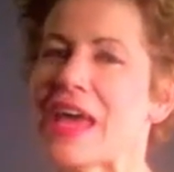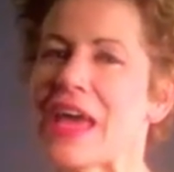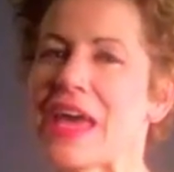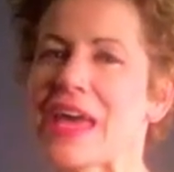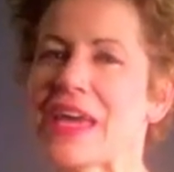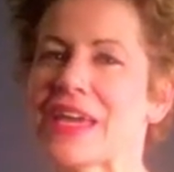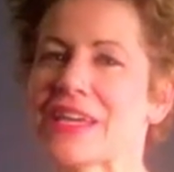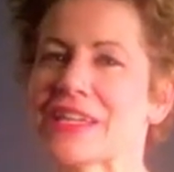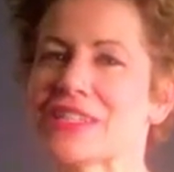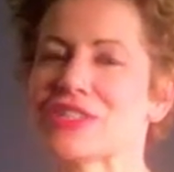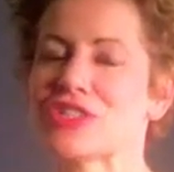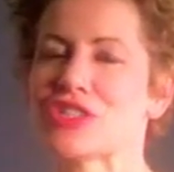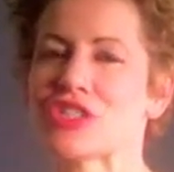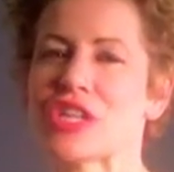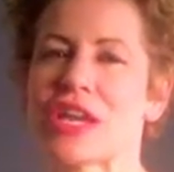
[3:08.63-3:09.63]
and
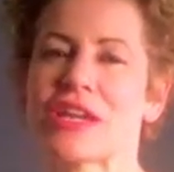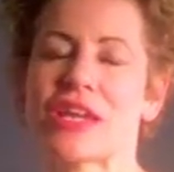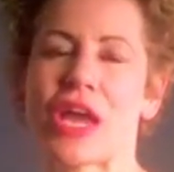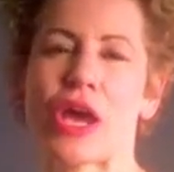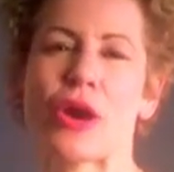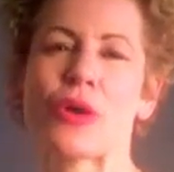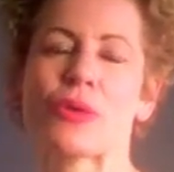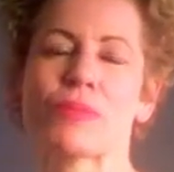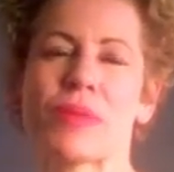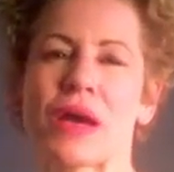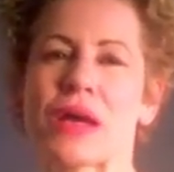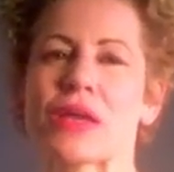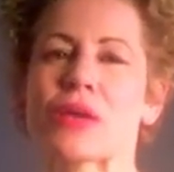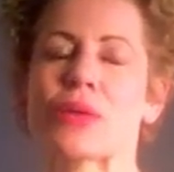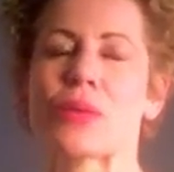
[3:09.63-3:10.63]
check out
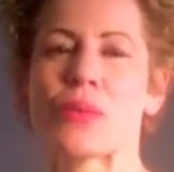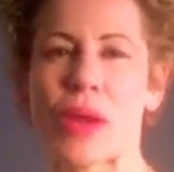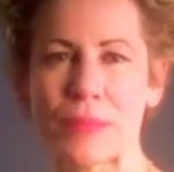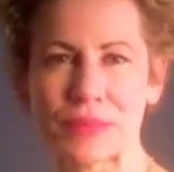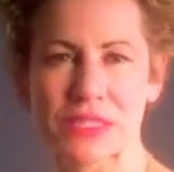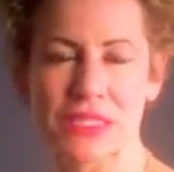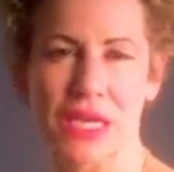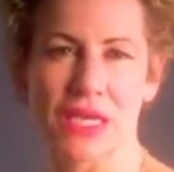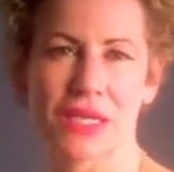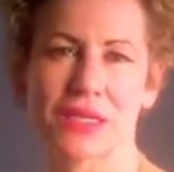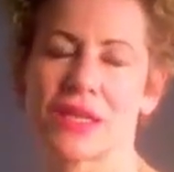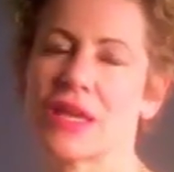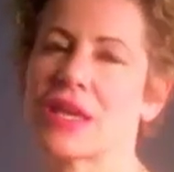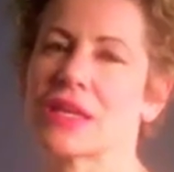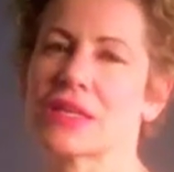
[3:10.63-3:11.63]
my website
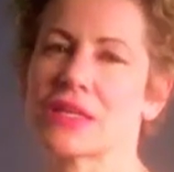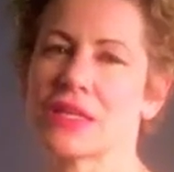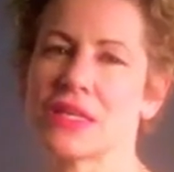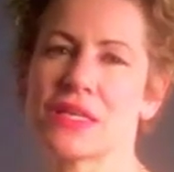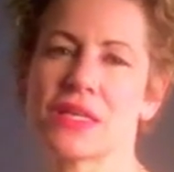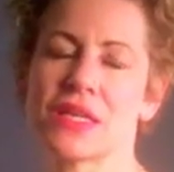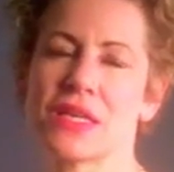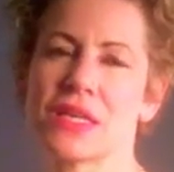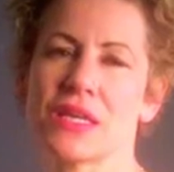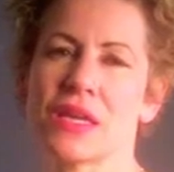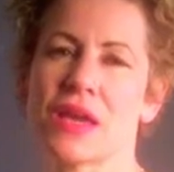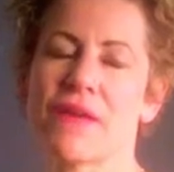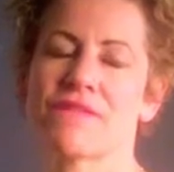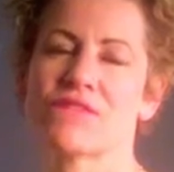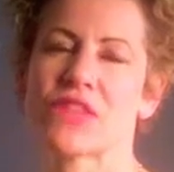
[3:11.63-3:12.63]
at
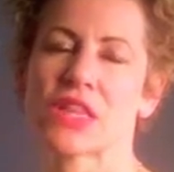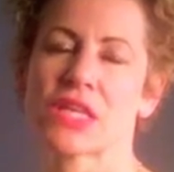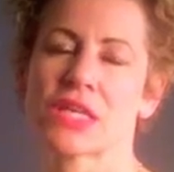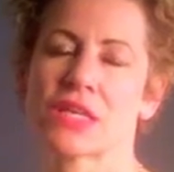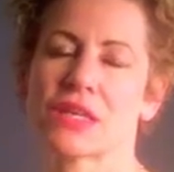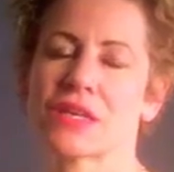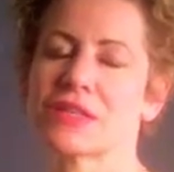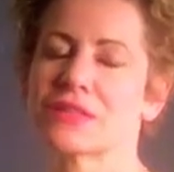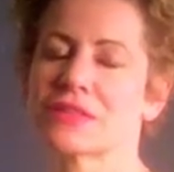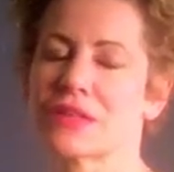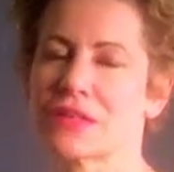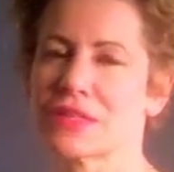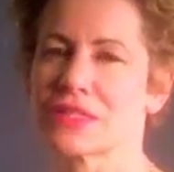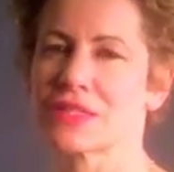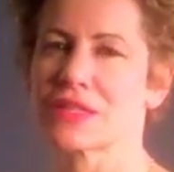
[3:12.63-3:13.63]

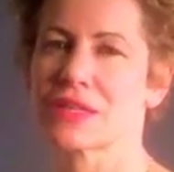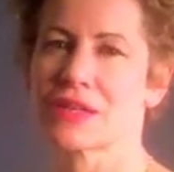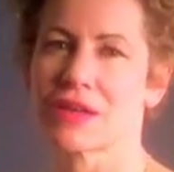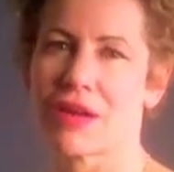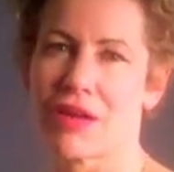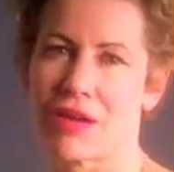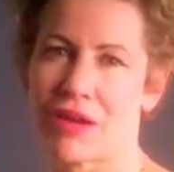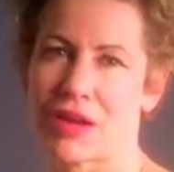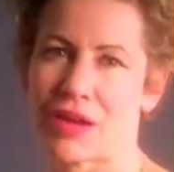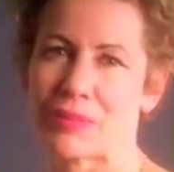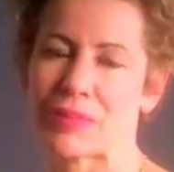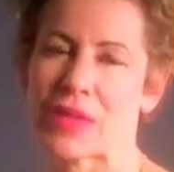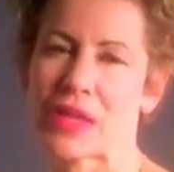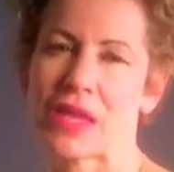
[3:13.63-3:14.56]
kikiflynn.com.